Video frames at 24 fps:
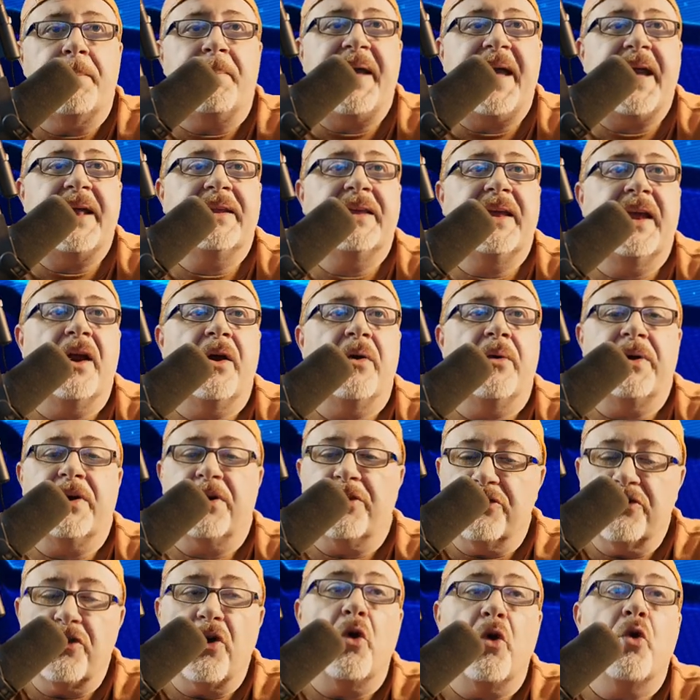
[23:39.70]
the bad
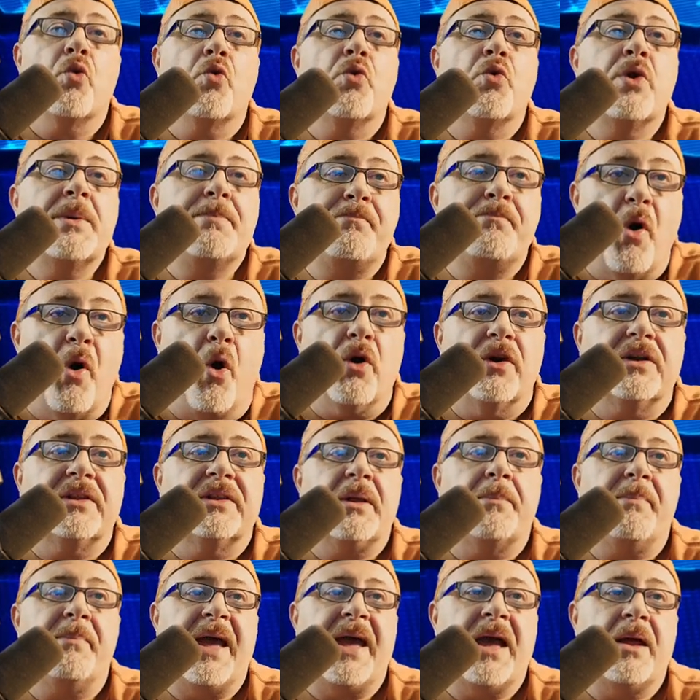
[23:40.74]
carriers. Report
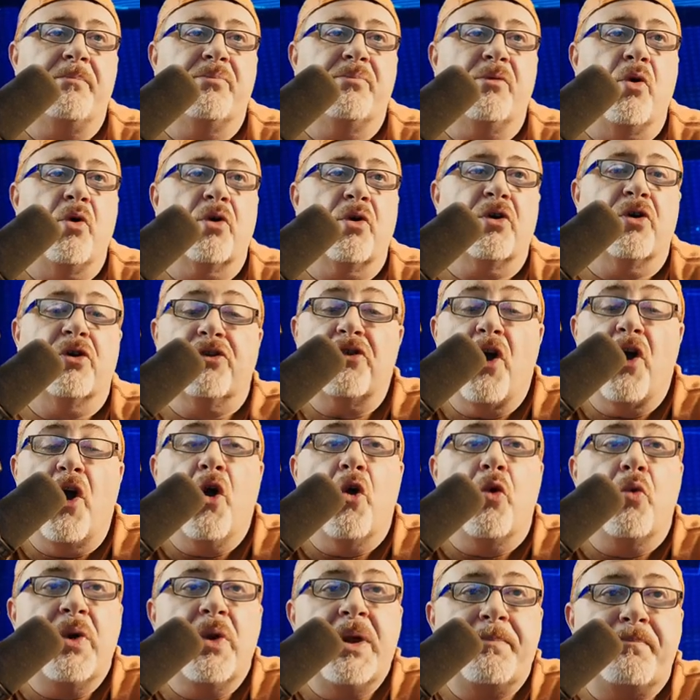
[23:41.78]
the bad brokers.
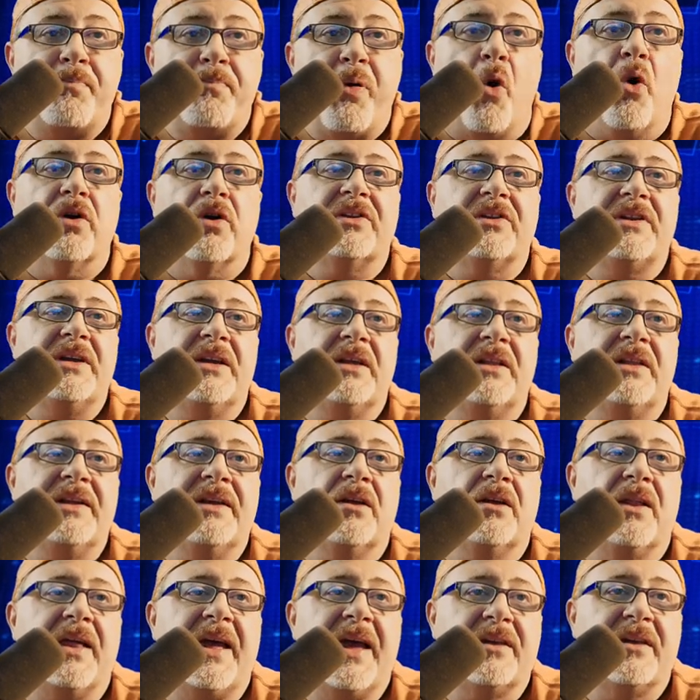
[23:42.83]
Report the
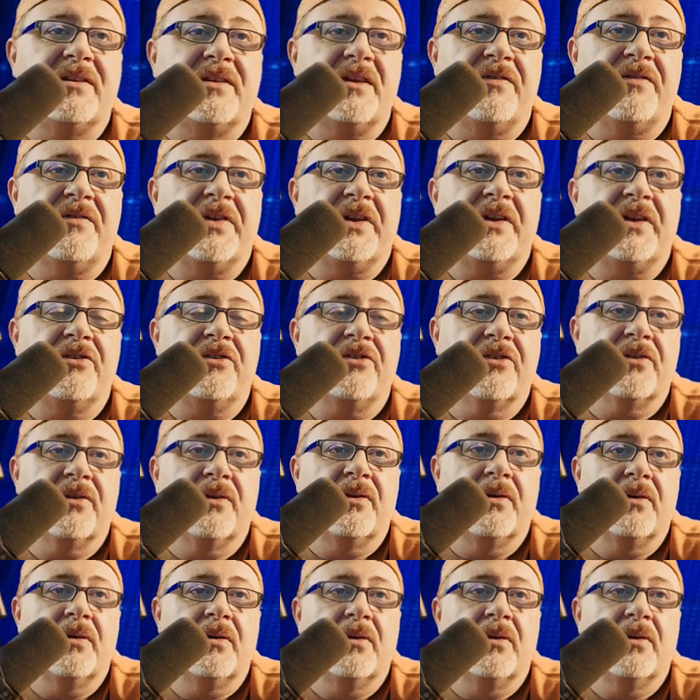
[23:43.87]
illegal activities.